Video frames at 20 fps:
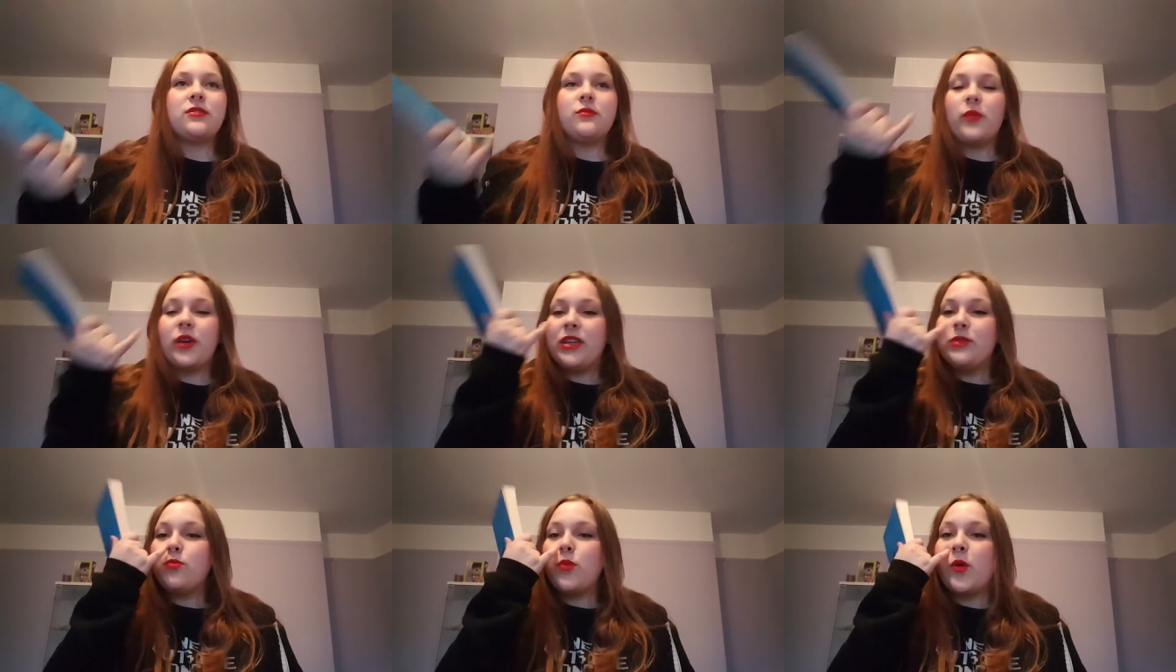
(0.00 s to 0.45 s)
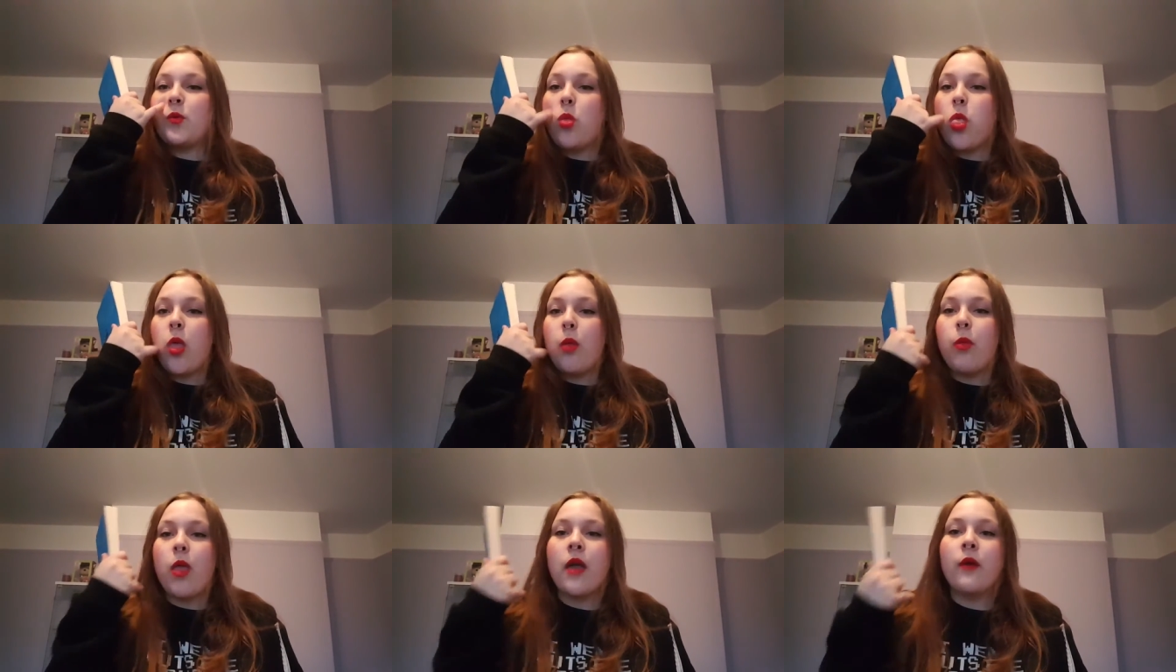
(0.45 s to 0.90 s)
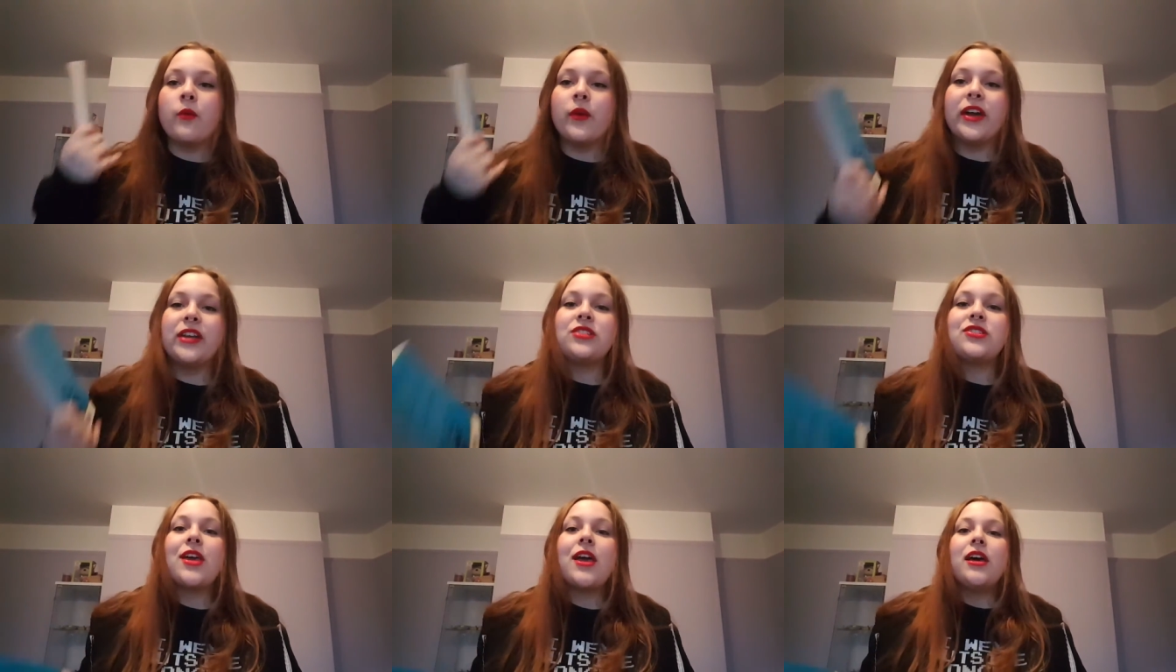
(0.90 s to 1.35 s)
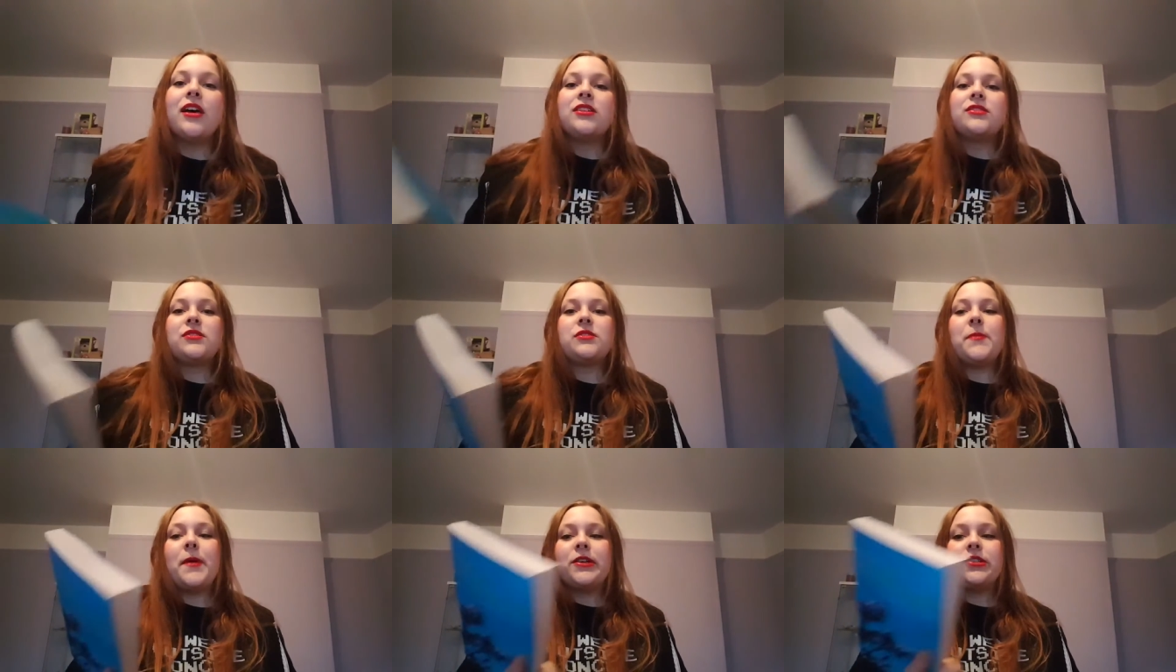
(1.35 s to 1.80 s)
So
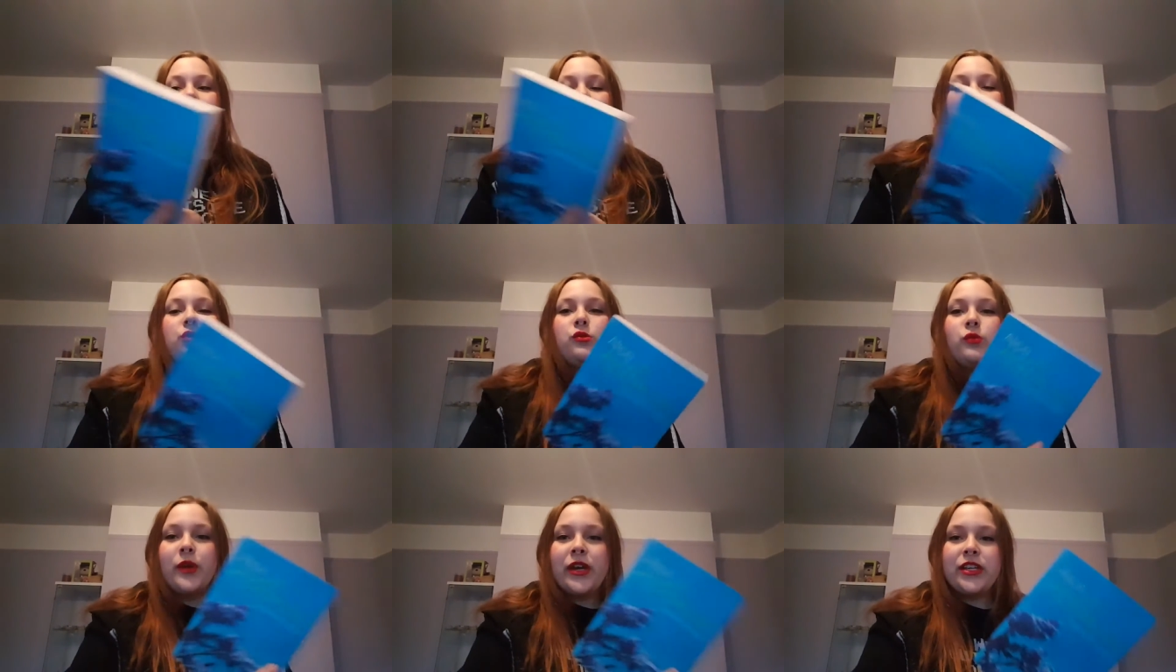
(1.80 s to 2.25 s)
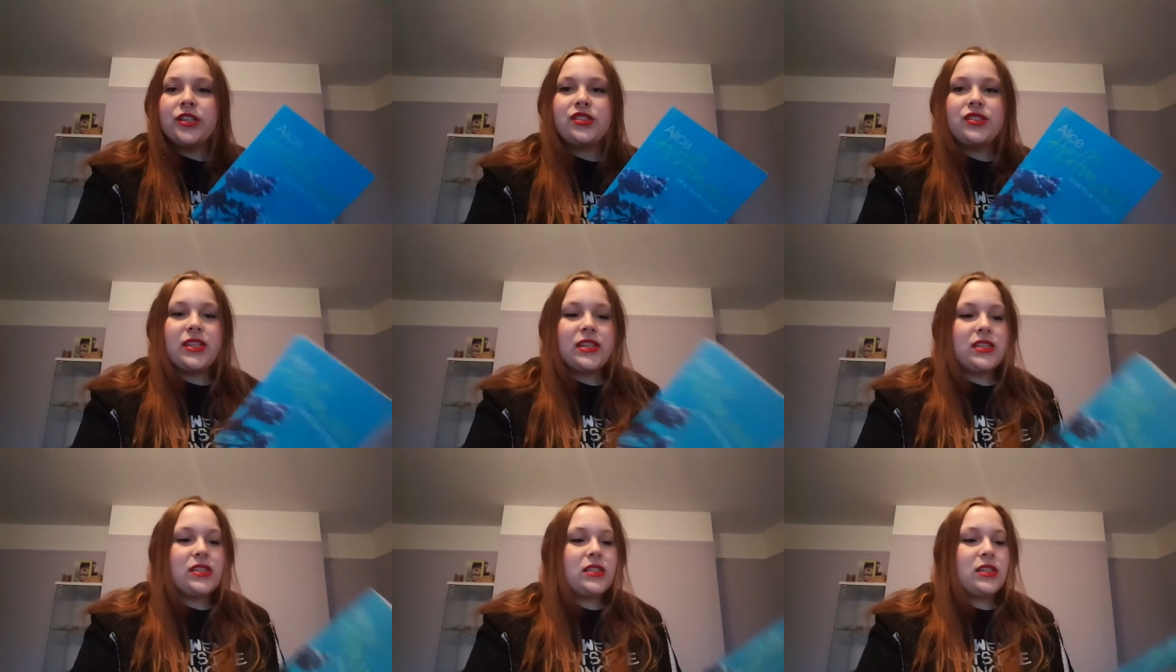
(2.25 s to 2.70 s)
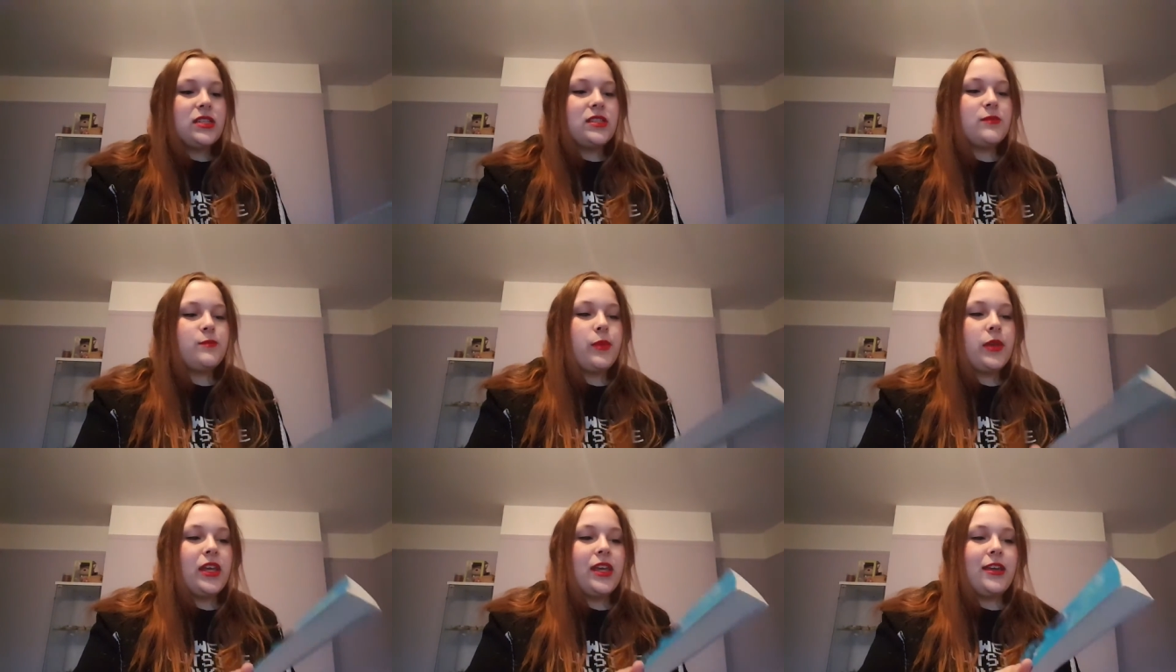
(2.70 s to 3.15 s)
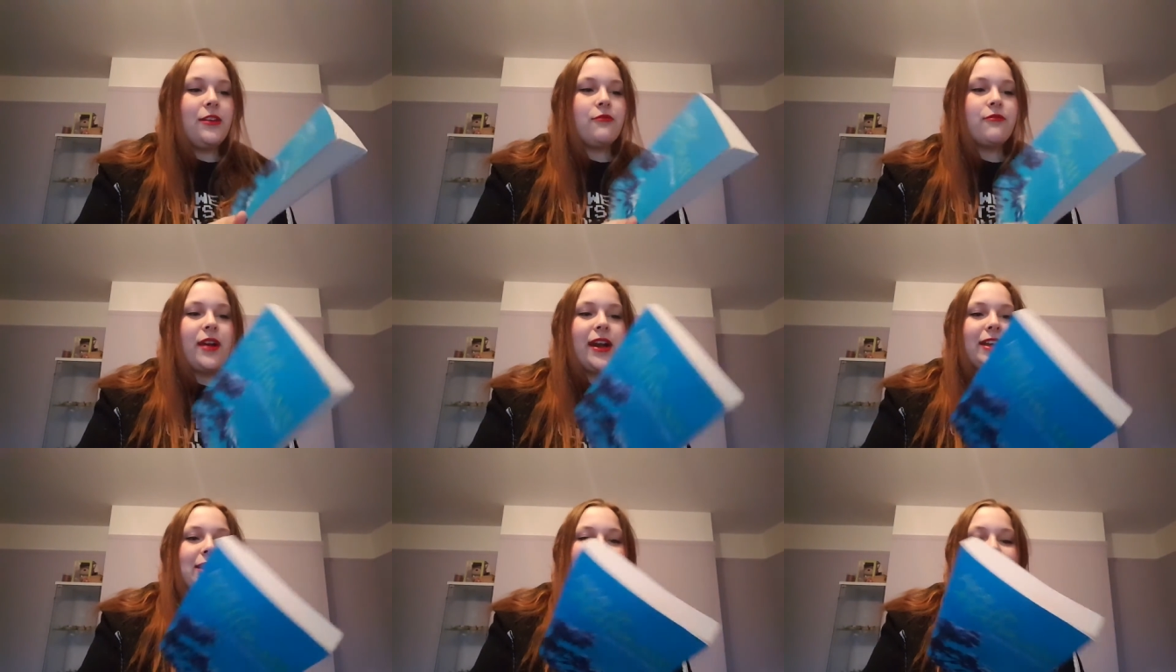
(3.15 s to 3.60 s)
it's about two witch sisters being
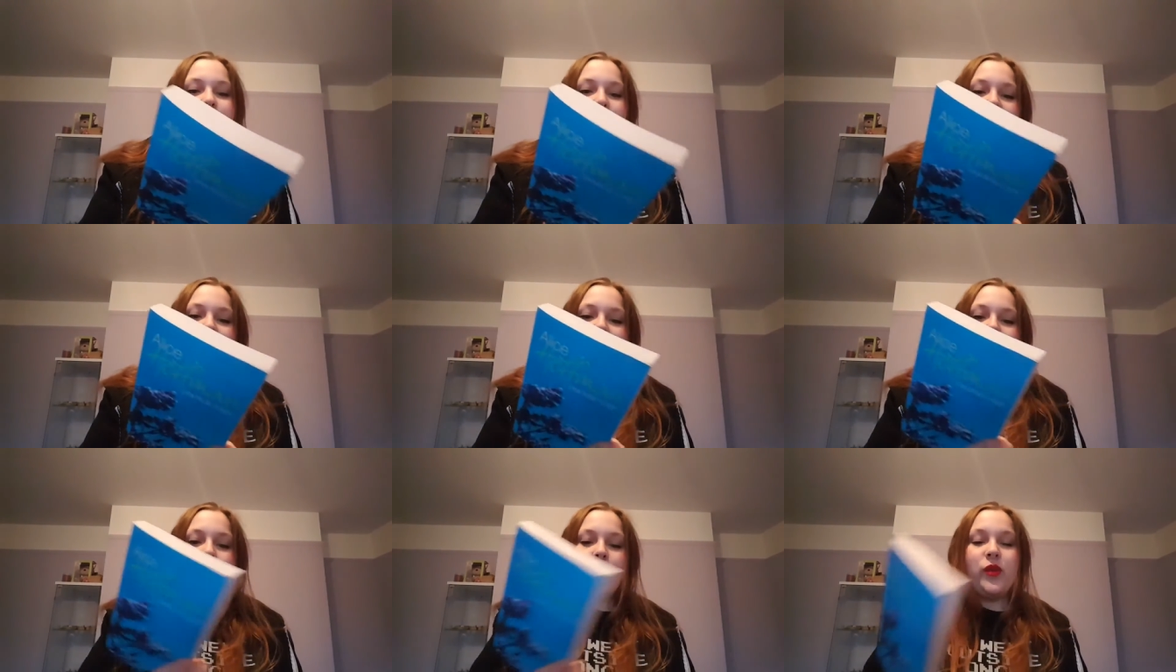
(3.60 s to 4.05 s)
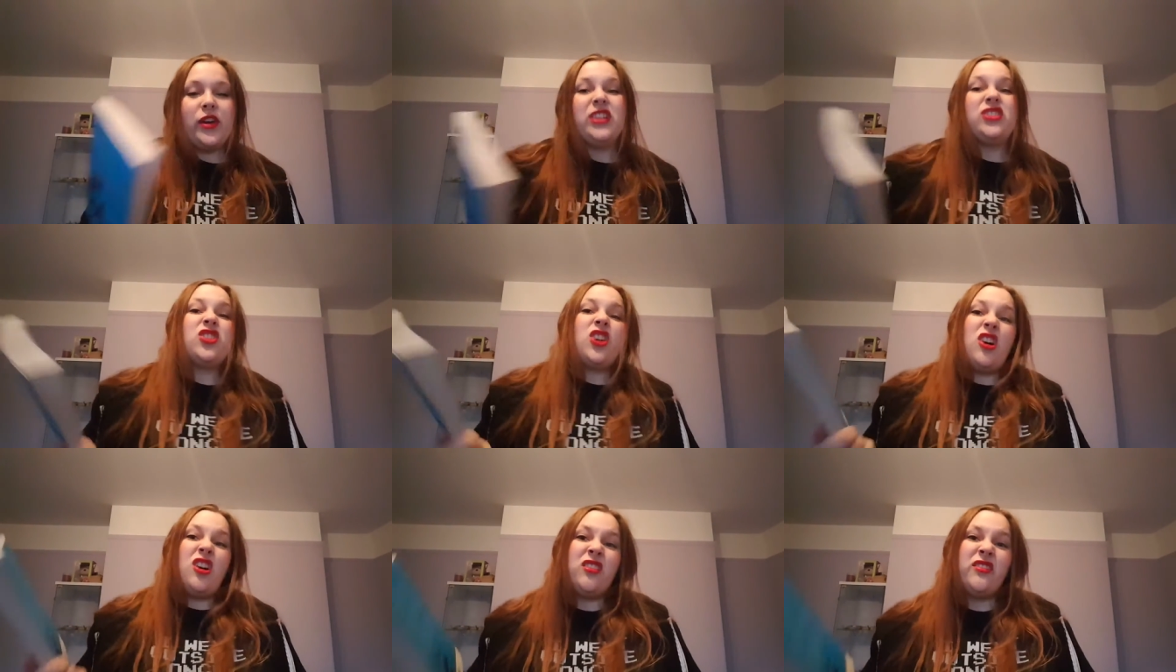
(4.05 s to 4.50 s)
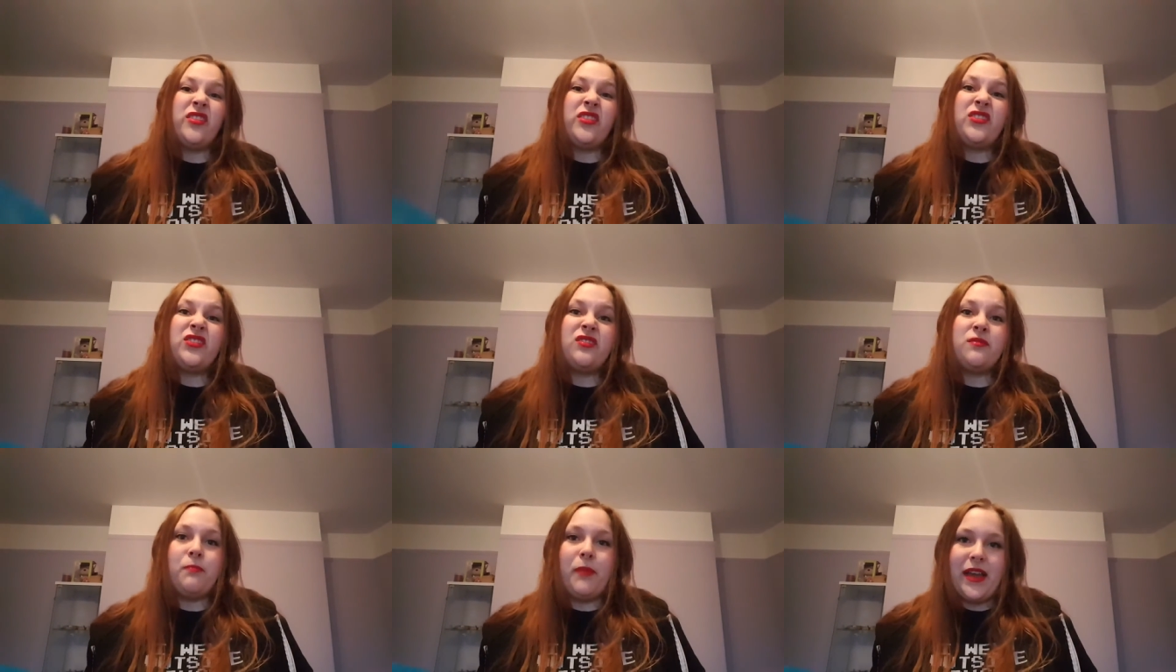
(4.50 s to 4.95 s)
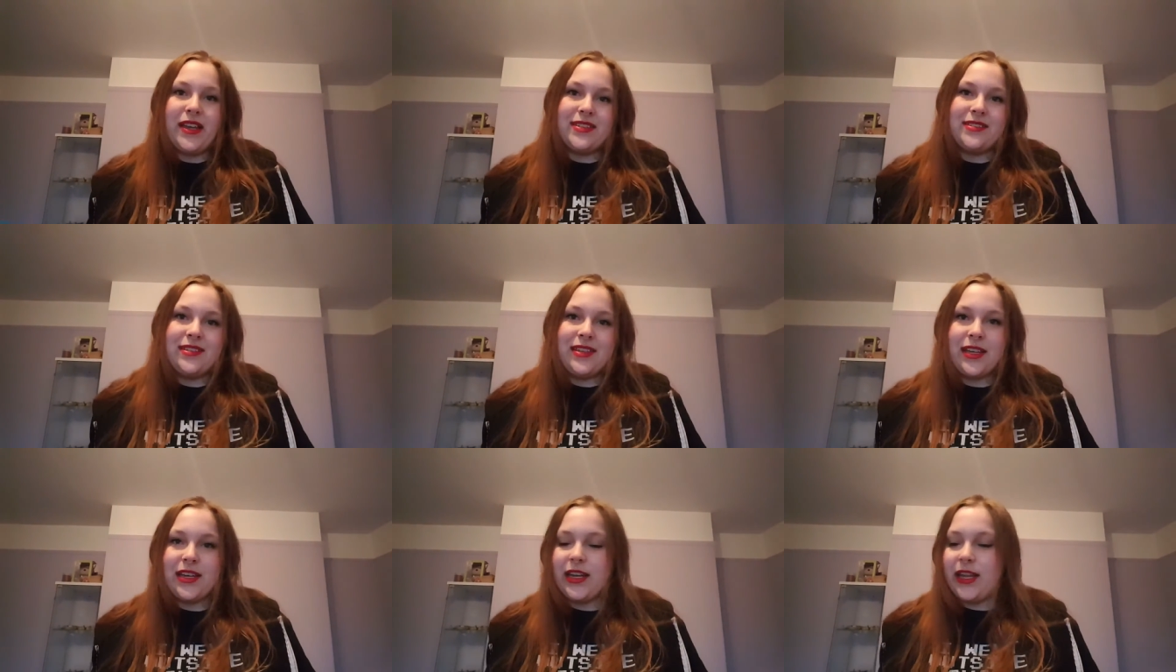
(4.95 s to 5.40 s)
raised by their witch aunts,
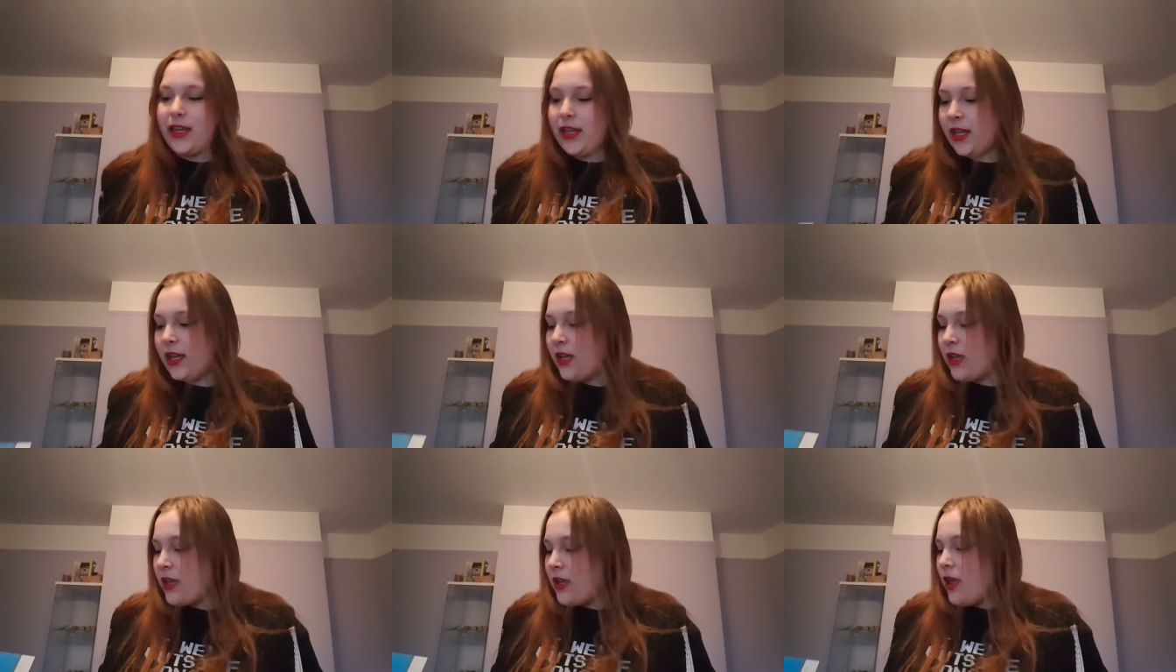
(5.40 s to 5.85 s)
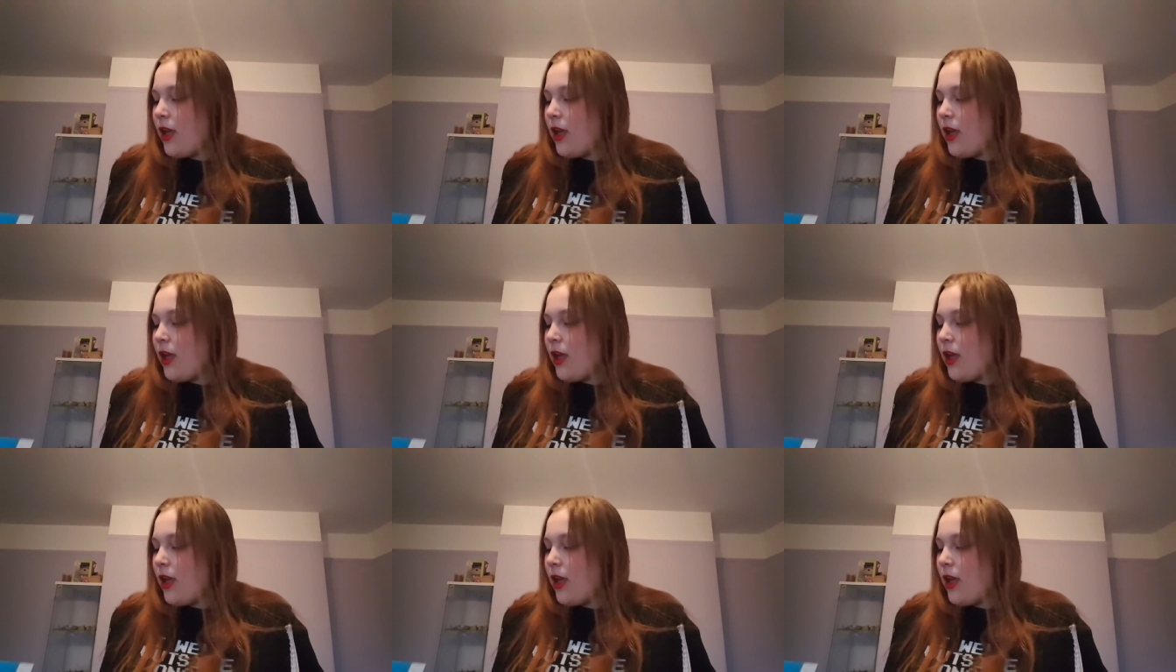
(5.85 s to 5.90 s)
basically.